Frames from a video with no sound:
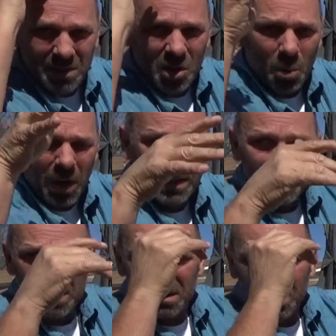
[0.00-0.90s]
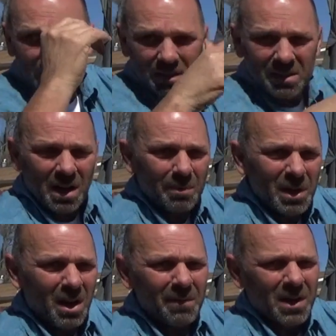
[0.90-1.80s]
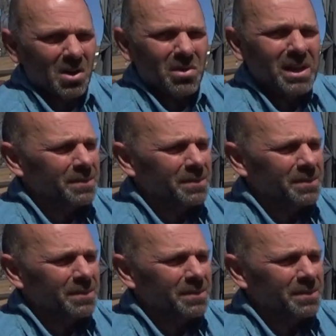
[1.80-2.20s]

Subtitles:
to go wine tasting and stopping off, and great